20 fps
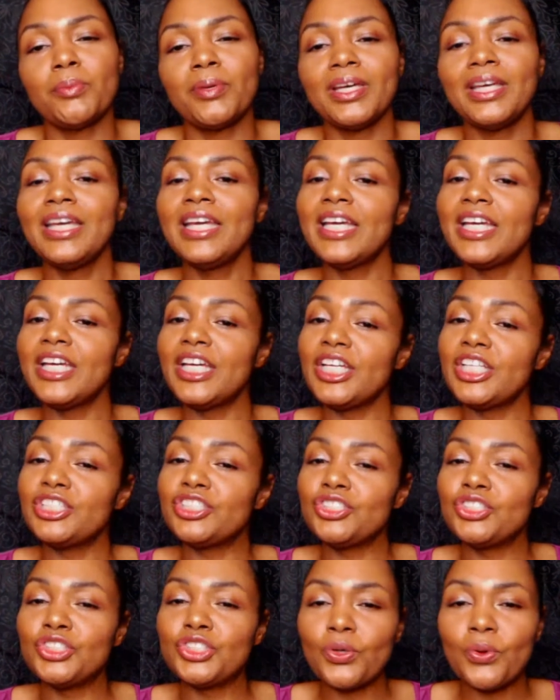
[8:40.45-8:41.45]
but
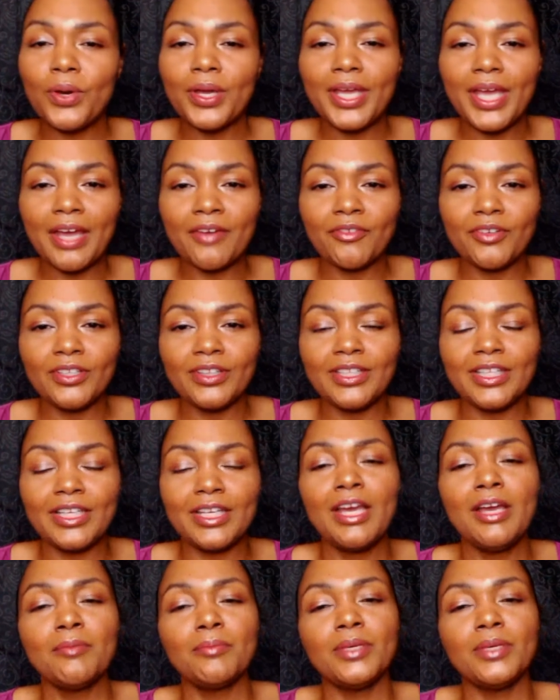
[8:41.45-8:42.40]
enjoy everything.